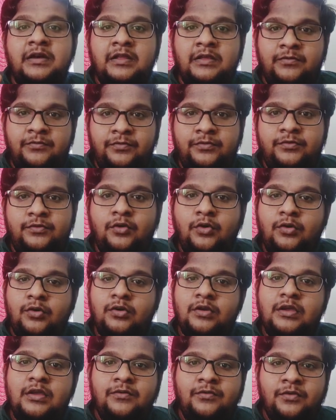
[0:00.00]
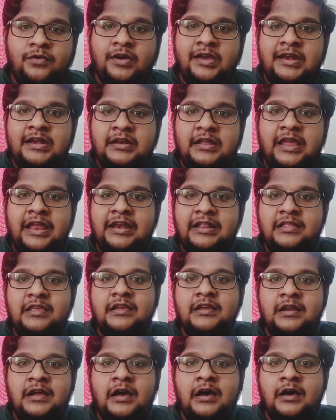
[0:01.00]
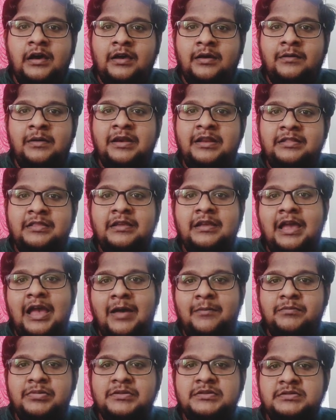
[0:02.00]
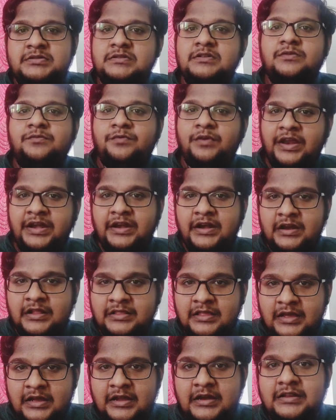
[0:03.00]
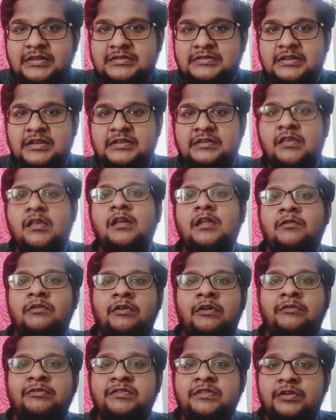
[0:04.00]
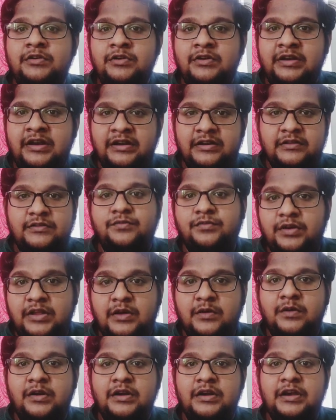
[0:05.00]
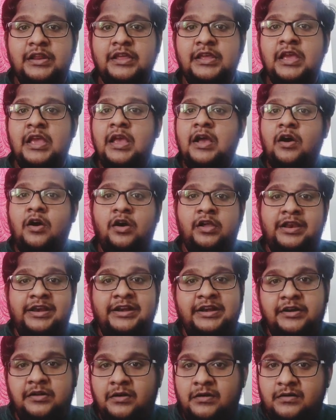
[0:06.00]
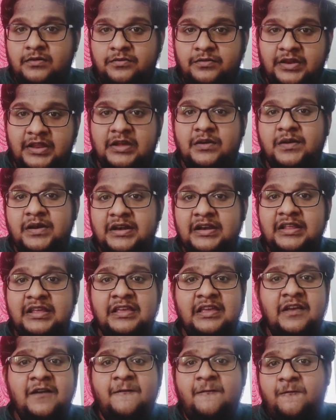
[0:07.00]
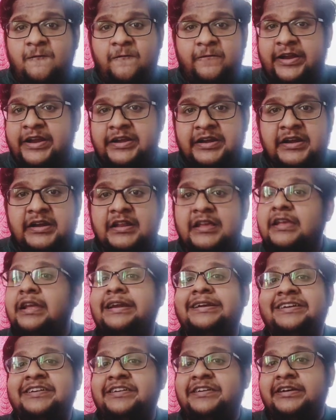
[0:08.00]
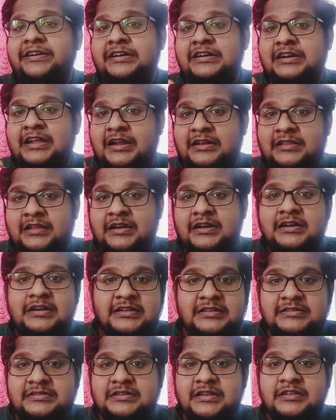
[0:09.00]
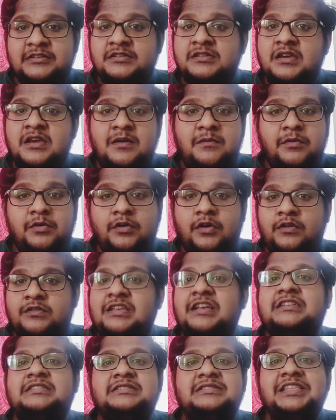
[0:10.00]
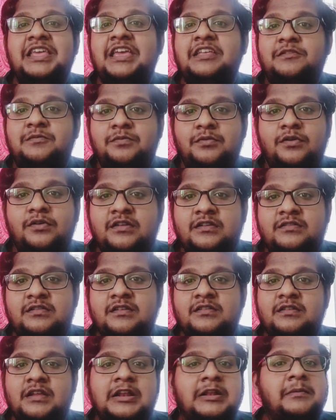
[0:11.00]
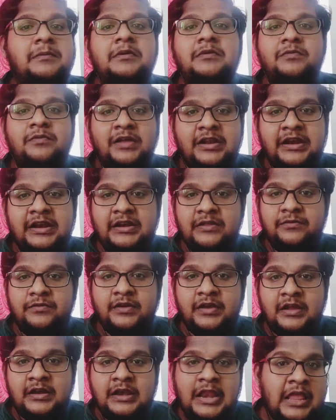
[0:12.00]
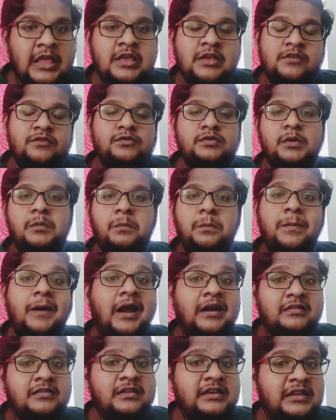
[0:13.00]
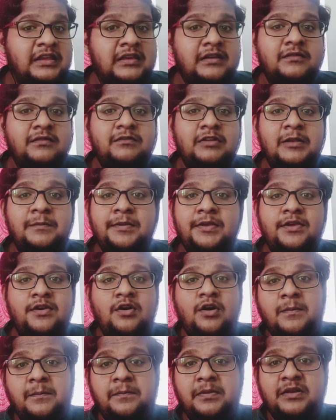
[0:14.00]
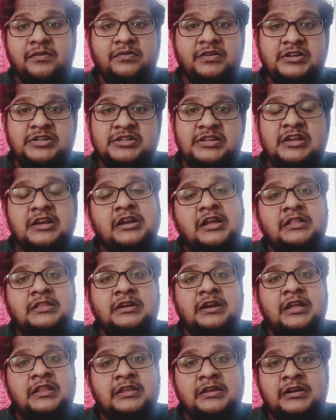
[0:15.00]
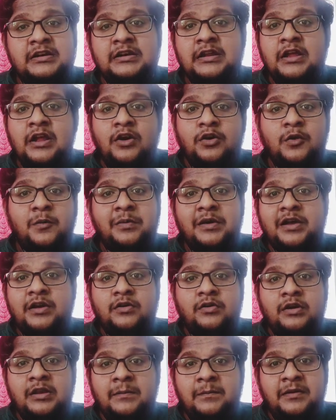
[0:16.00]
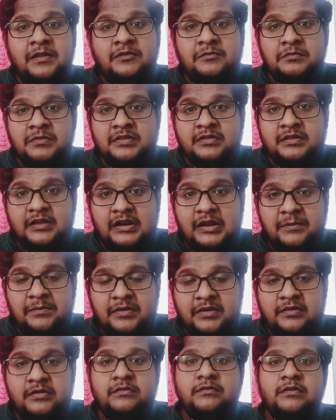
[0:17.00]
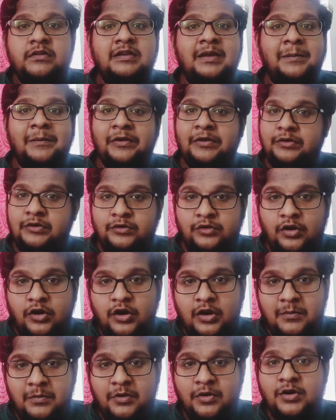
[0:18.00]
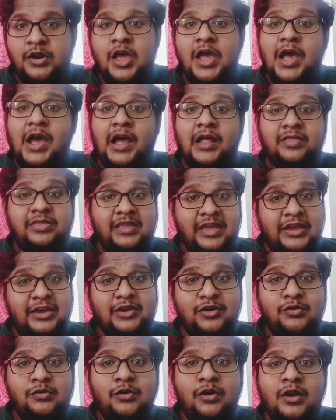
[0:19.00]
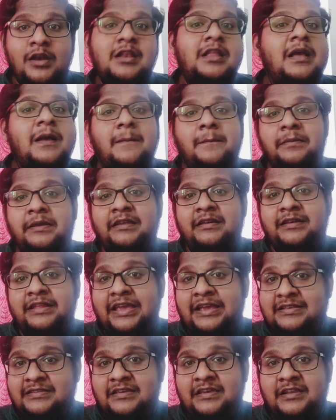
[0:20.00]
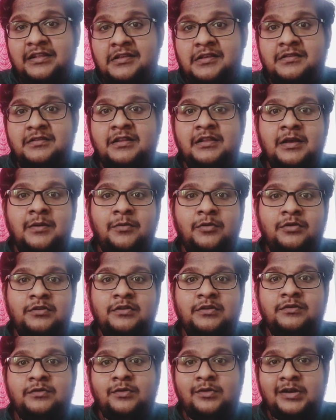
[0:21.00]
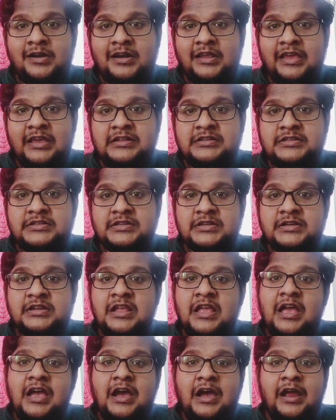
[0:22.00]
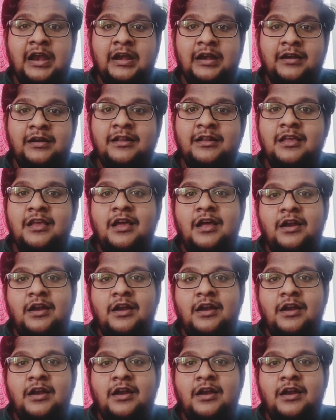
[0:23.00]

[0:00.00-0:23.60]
if you get anything happens, find it at early stage, visit your dentist frequently or any doctor frequently, find it, get it treated at the early stage, because as stage progresses it will be very difficult. So part 3 will be on prevention and another tobacco replacement therapies which I'm going to talk about. And thank you all. Be take seriously about this oral cancer. And